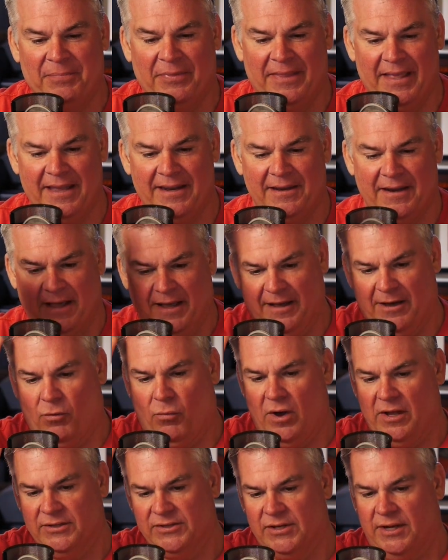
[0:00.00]
Then
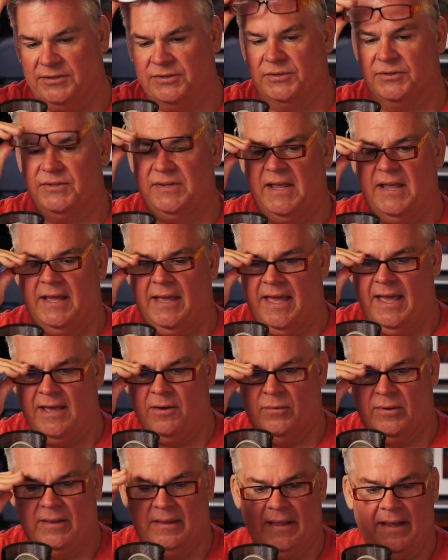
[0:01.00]
Walt's also saying,
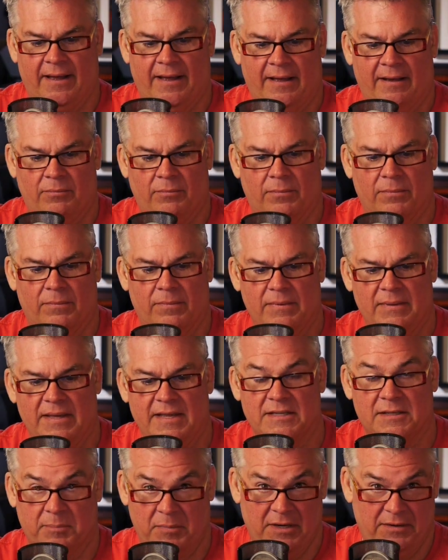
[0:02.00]
hey, well,
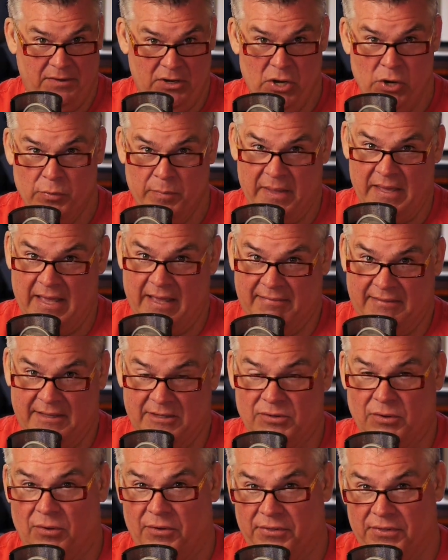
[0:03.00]
he's a bit of a newbie at
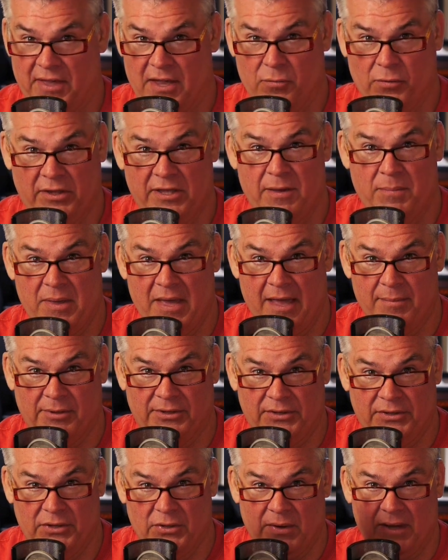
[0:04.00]
this whole thing. Will he be
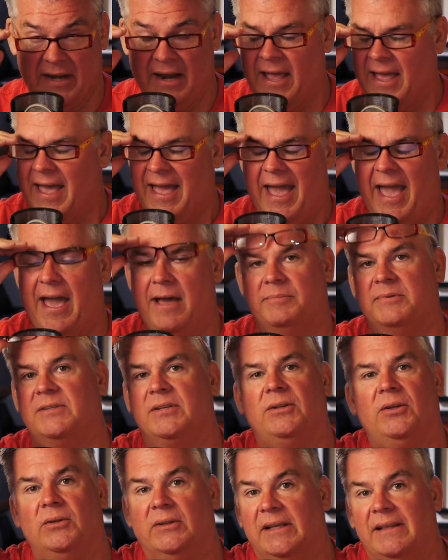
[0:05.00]
able to do it?
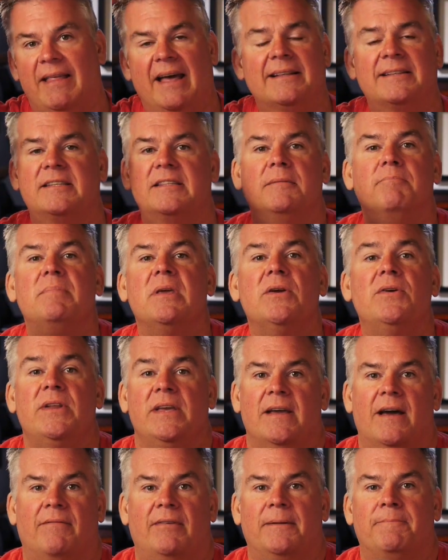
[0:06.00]
Absolutely. That's the
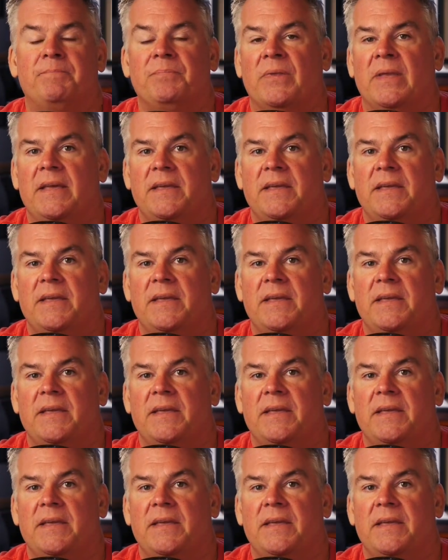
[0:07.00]
beauty of it.